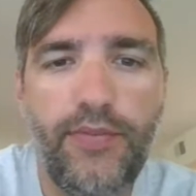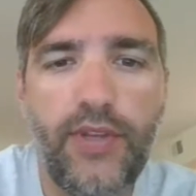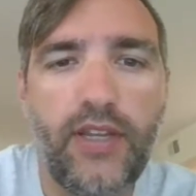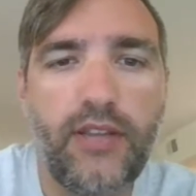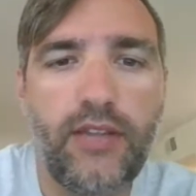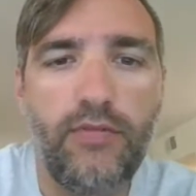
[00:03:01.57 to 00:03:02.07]

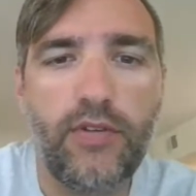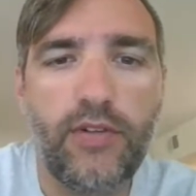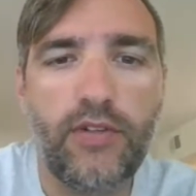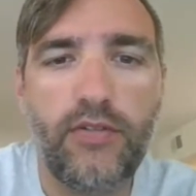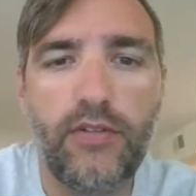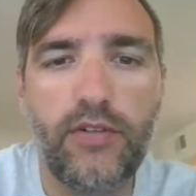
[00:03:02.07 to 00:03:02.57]
plant that we're
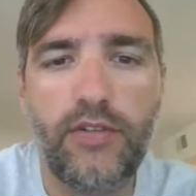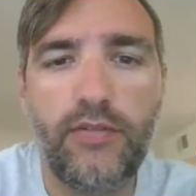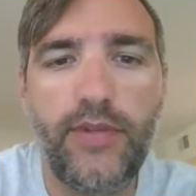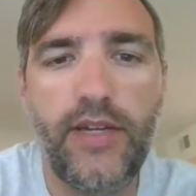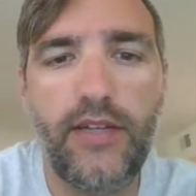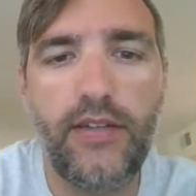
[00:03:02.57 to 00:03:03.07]
going to learn
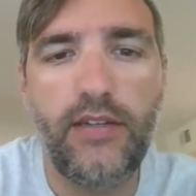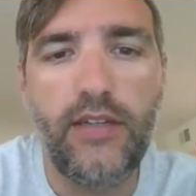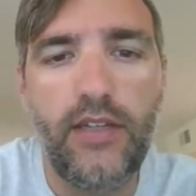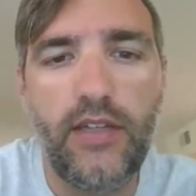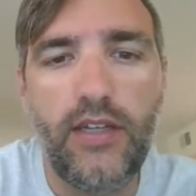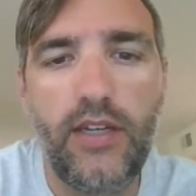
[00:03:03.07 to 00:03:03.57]
about
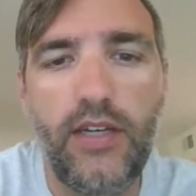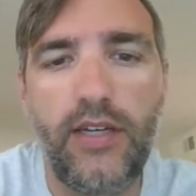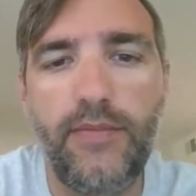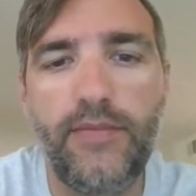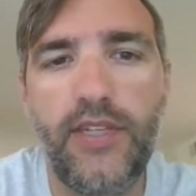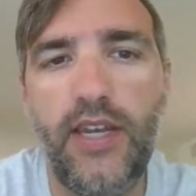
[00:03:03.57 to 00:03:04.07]

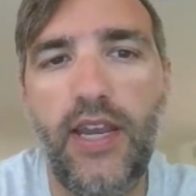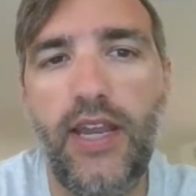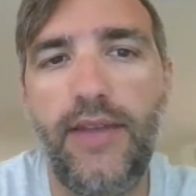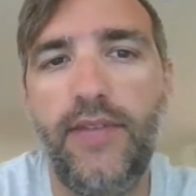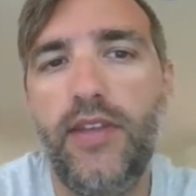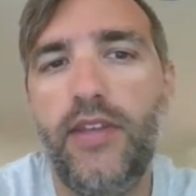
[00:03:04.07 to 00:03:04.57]

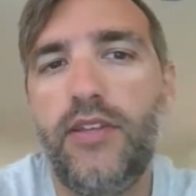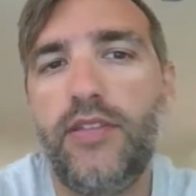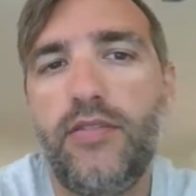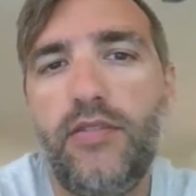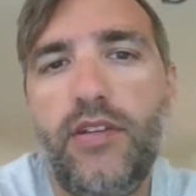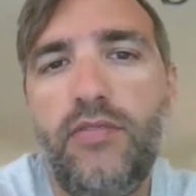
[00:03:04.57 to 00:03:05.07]
today.
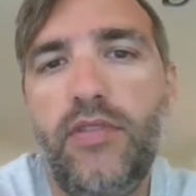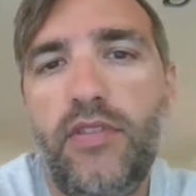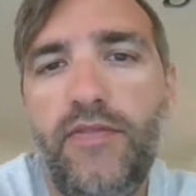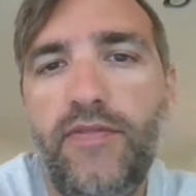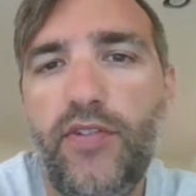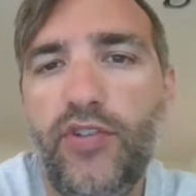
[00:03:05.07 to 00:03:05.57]
Starting with
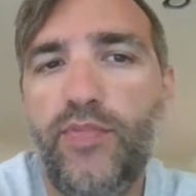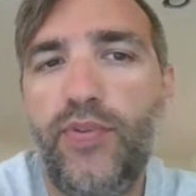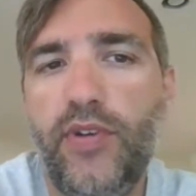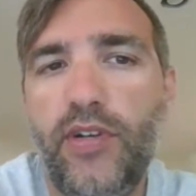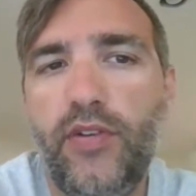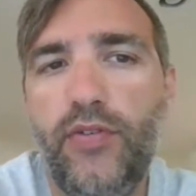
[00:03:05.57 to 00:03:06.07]
the first
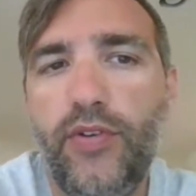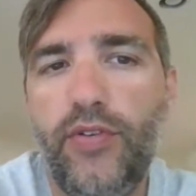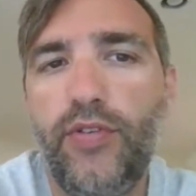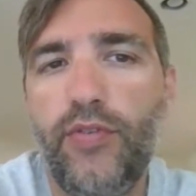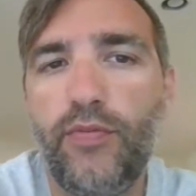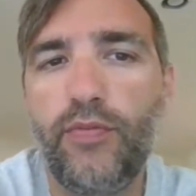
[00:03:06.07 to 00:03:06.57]
part
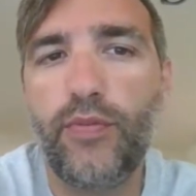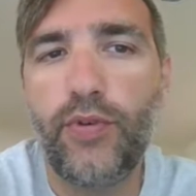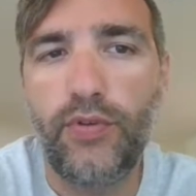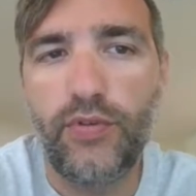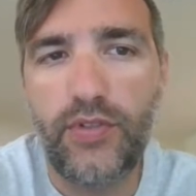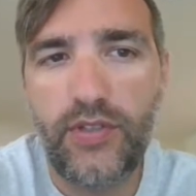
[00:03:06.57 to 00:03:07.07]
are the
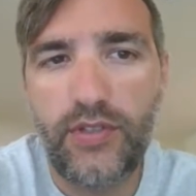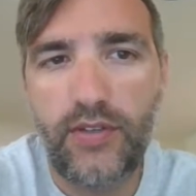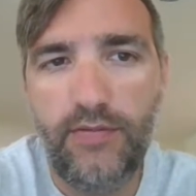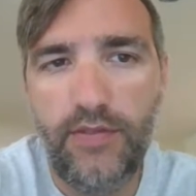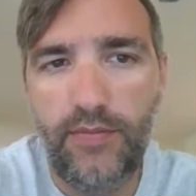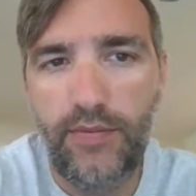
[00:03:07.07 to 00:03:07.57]
roots
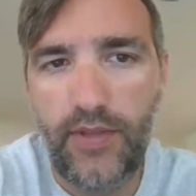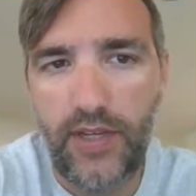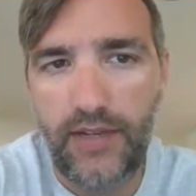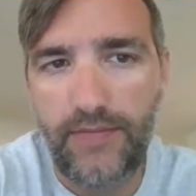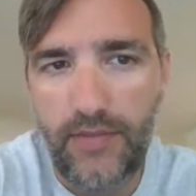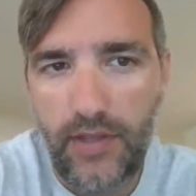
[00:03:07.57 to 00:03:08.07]
of the
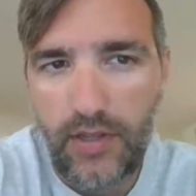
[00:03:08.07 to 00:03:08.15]
plant.